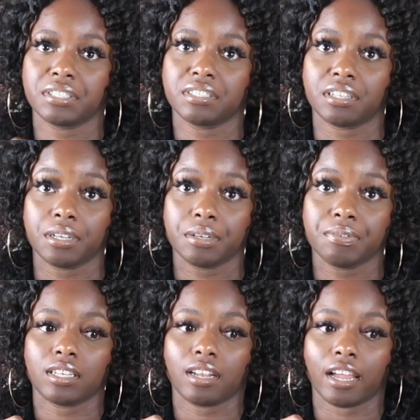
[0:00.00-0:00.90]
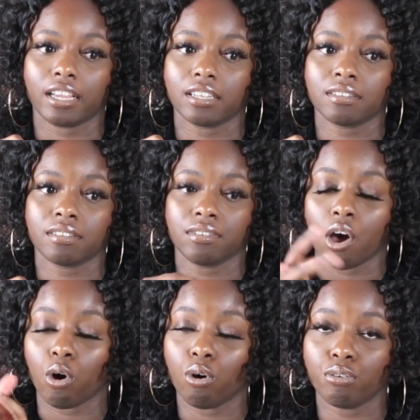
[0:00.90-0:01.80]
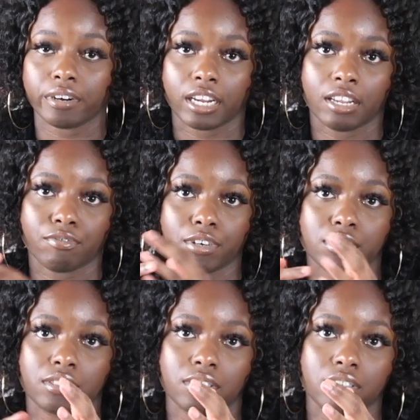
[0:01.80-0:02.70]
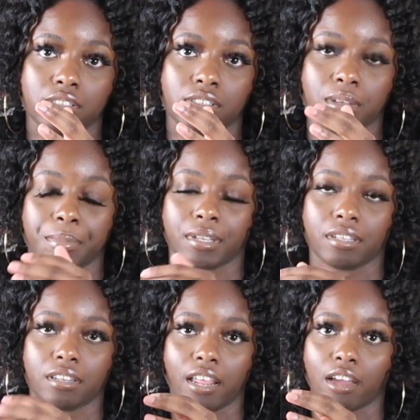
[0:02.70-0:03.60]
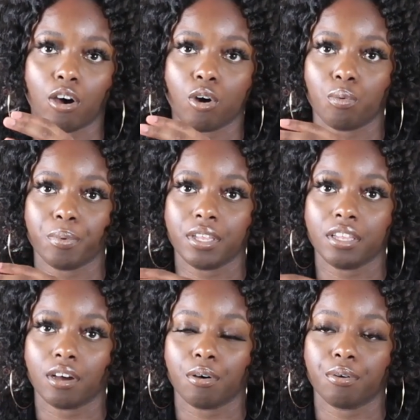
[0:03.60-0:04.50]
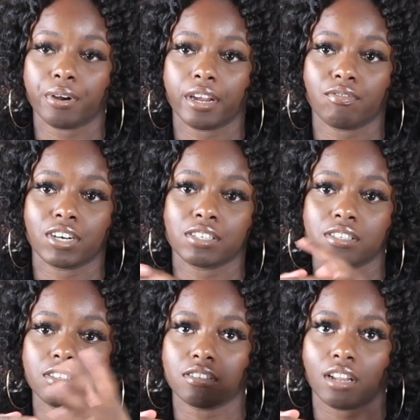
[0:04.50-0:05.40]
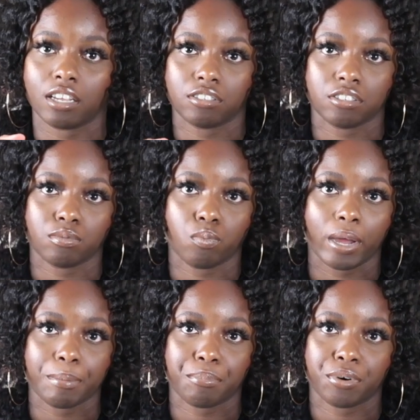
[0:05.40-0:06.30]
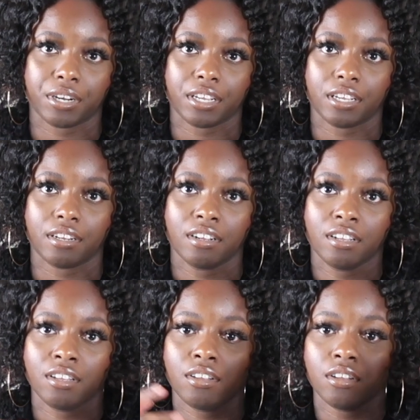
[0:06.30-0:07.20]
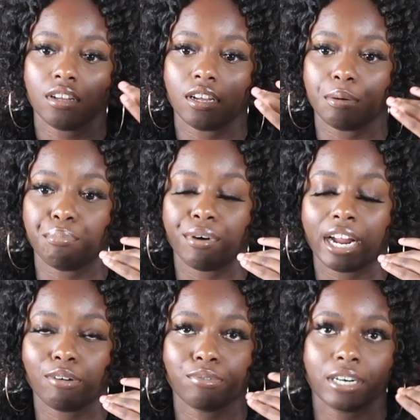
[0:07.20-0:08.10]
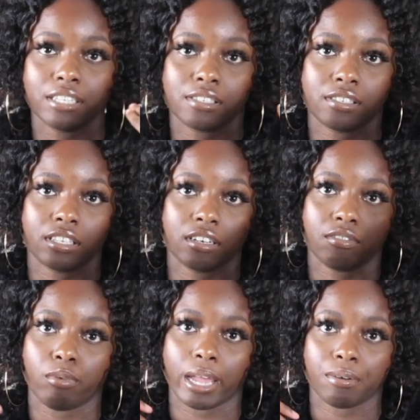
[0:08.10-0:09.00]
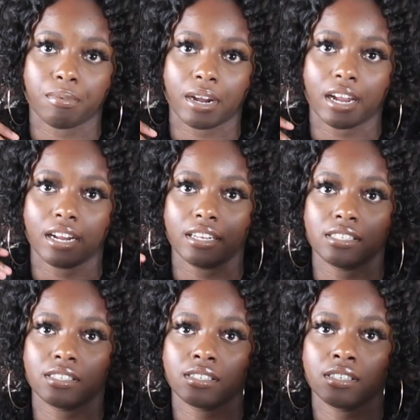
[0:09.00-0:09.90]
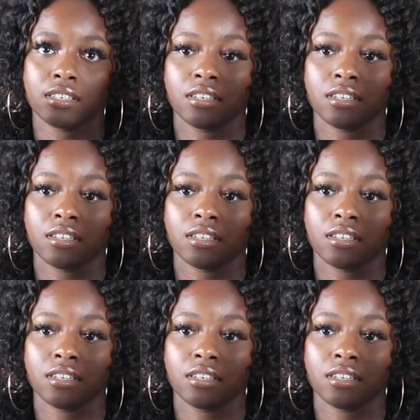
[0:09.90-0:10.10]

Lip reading: stuff like whole grain versus, like whole wheat, whole grain versus like just white bread, brown rice instead of white rice,